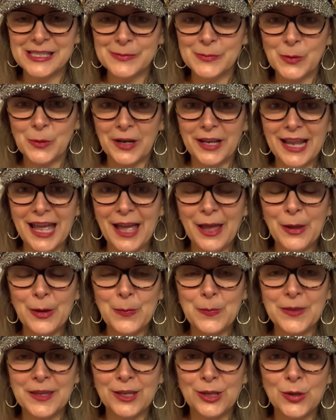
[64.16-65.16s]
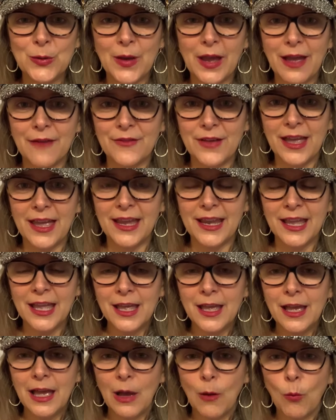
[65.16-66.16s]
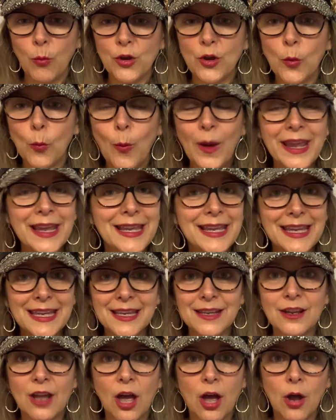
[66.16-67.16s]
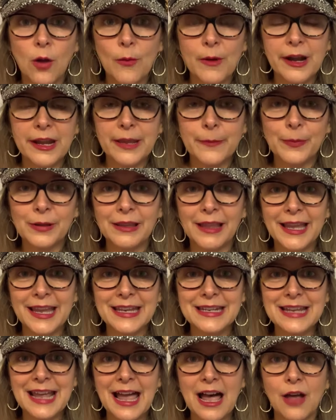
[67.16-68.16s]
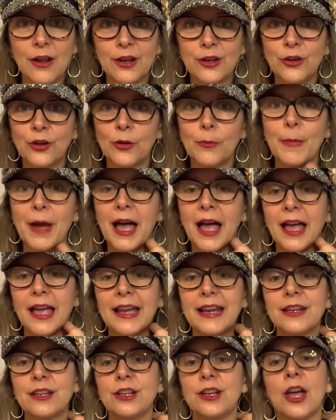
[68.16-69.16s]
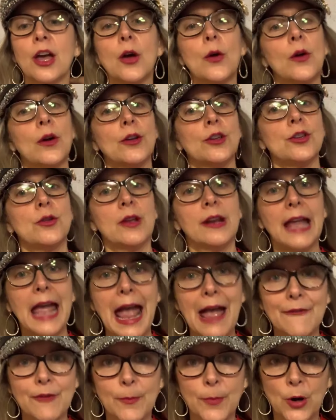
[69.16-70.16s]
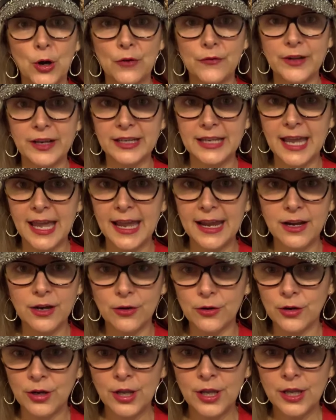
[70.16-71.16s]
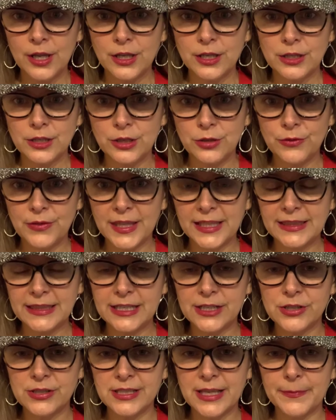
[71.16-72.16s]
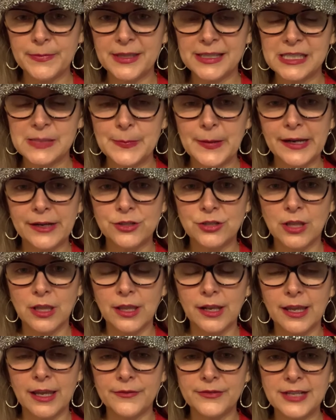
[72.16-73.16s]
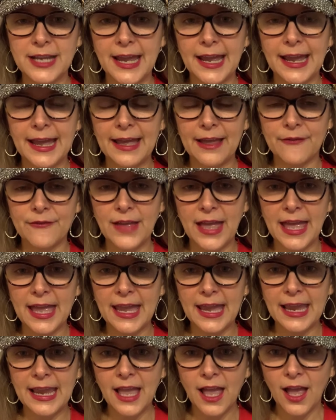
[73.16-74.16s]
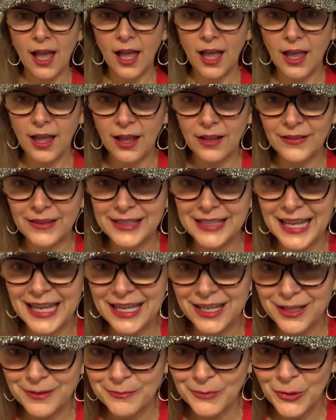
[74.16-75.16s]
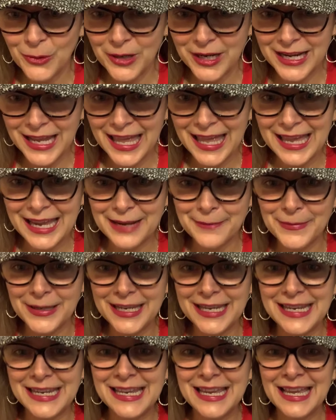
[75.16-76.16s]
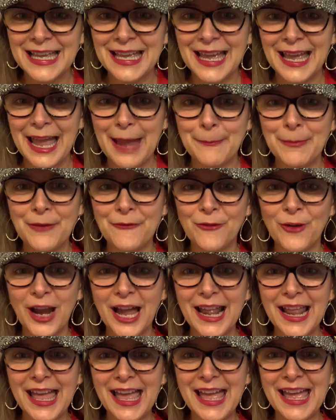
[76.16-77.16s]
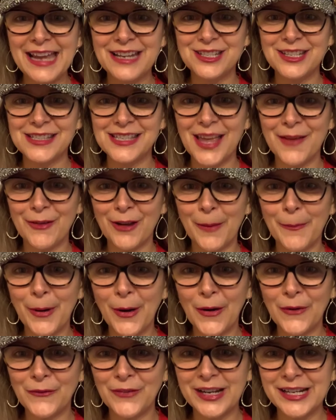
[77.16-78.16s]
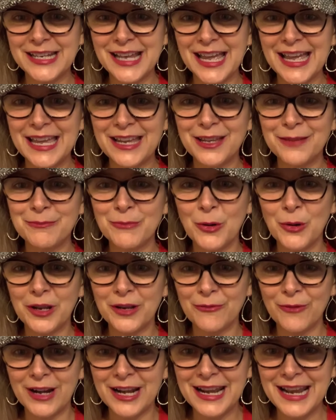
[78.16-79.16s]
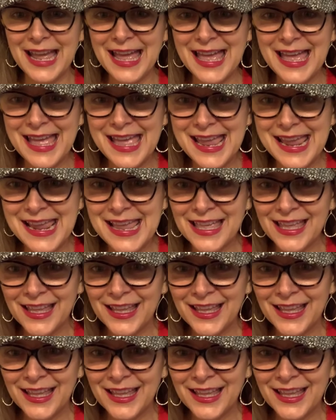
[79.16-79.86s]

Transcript: morning. I hope that you have a your weekend already planned out in your mind, you know, are you going to have a perfect day or do you think there's something special enough to have a holiday? Good morning, Amy. Happy Friday. She's having a perfect day. Good morning, Renee.